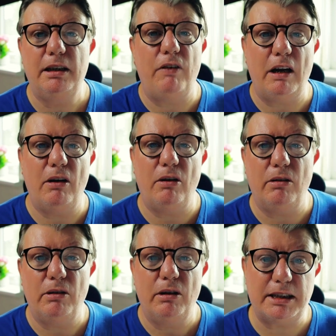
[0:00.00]

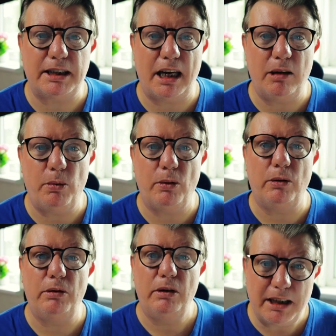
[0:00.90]
fellow
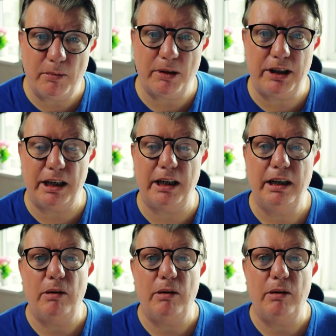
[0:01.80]
disciple Timothy.